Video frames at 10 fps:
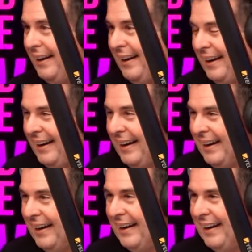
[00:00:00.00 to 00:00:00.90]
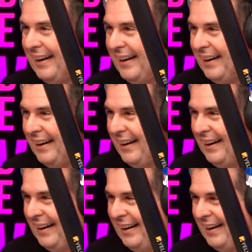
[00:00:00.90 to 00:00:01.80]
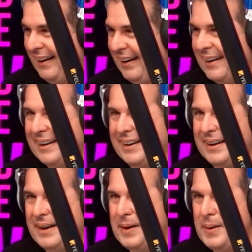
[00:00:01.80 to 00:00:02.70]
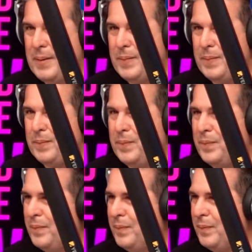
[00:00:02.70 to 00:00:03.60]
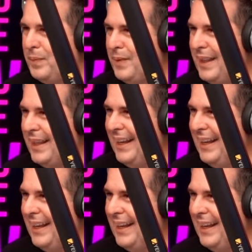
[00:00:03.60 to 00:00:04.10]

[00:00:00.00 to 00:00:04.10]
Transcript: No words are spoken by the person on screen.